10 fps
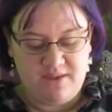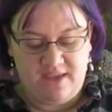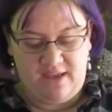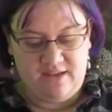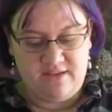
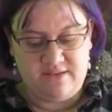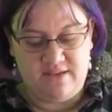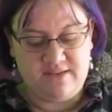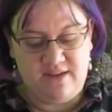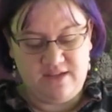because
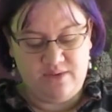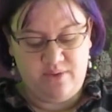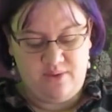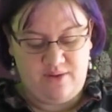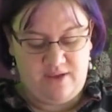it's not
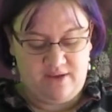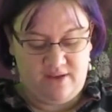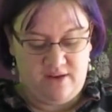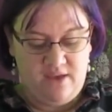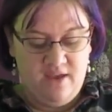doing you any
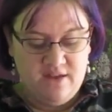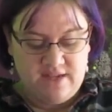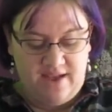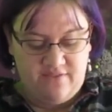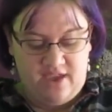good to
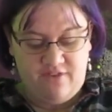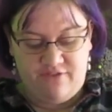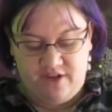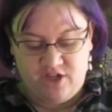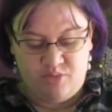have a
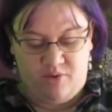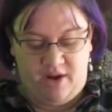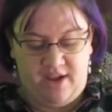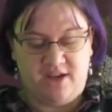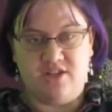finished
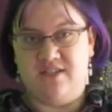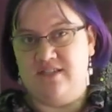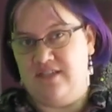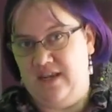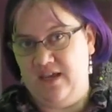product just
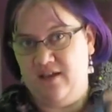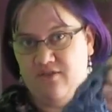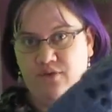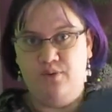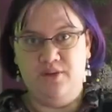sitting
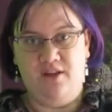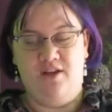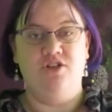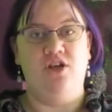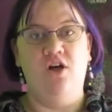folded on
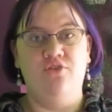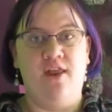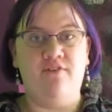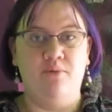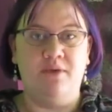a shelf,
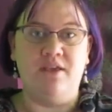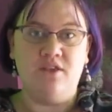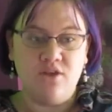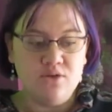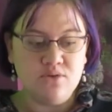never being
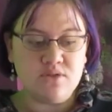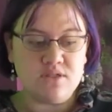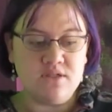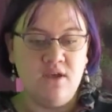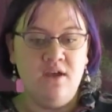
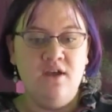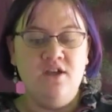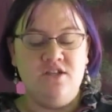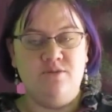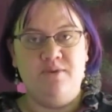used,
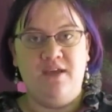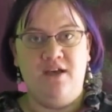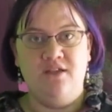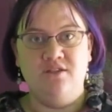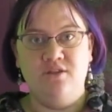just
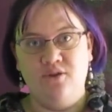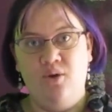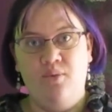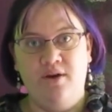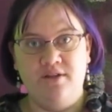because you
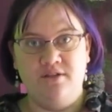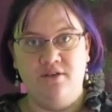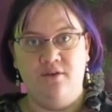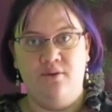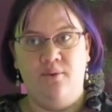don't want
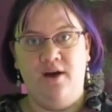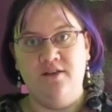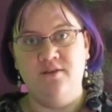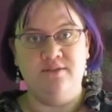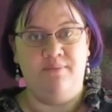to
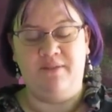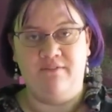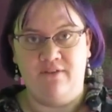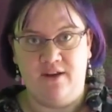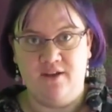undo something
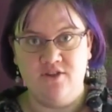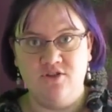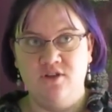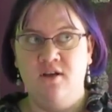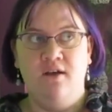
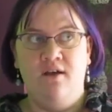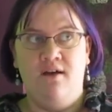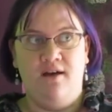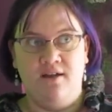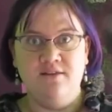finished.
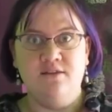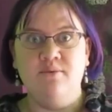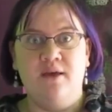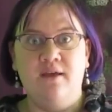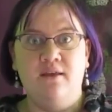
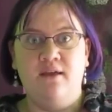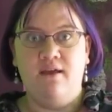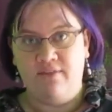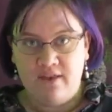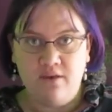Undo it
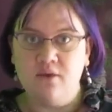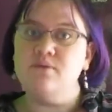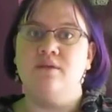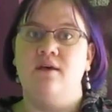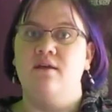and then
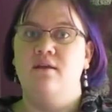use it